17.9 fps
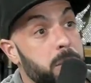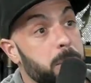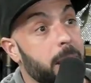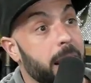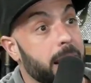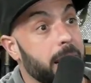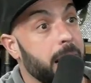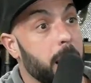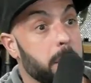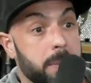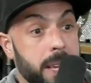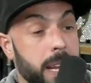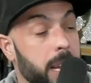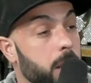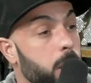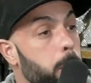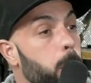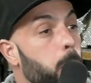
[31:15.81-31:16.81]
man. That I'm
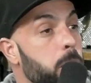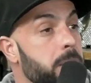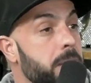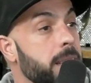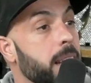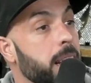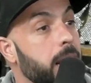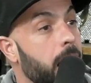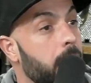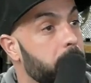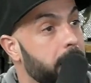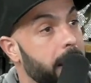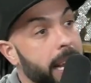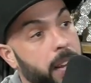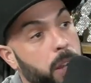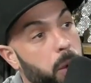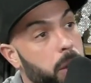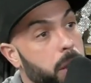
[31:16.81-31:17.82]
telling you, move to your left and
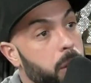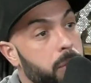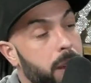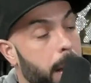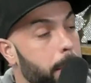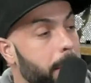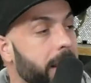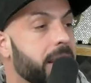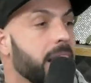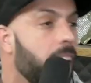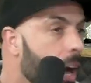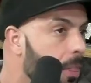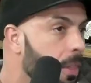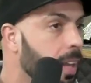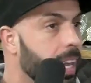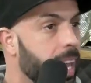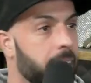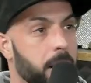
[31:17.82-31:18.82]
they go to the right. I'm like, your
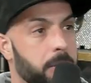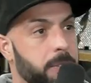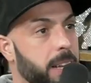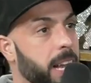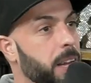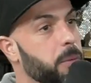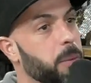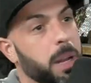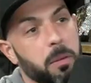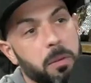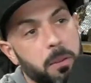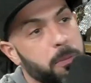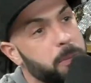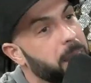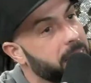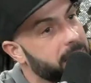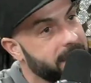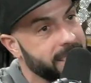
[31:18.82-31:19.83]
other left. Yeah. Yeah. Whatever the
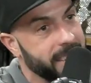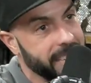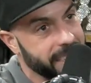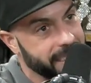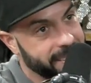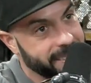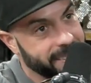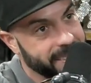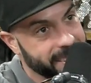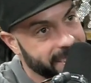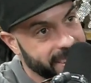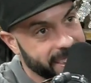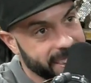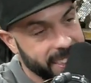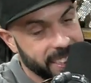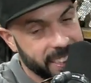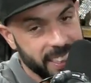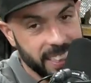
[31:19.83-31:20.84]
fuck it takes.
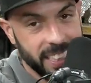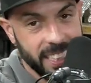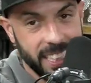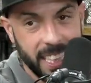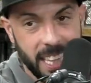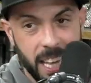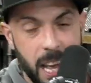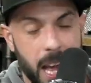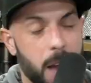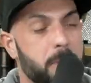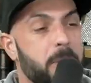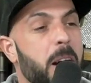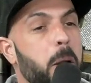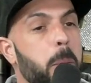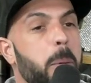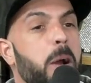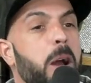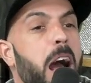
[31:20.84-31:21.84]
And
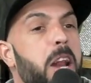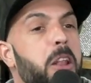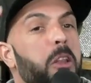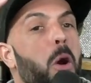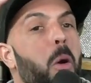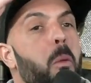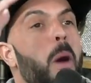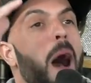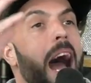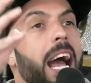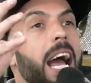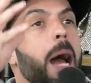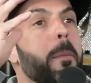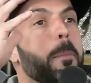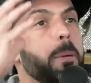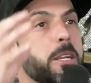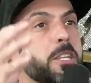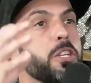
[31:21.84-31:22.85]
final book, I don't know why I
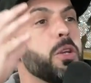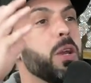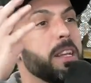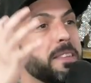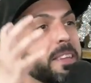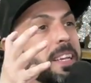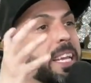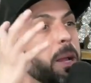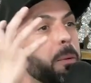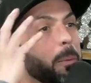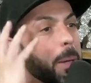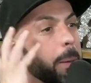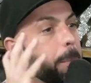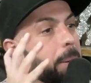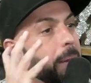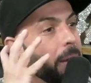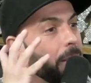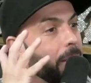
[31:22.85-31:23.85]
picture you as a kid with a
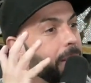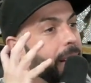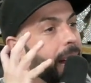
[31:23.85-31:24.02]
beard.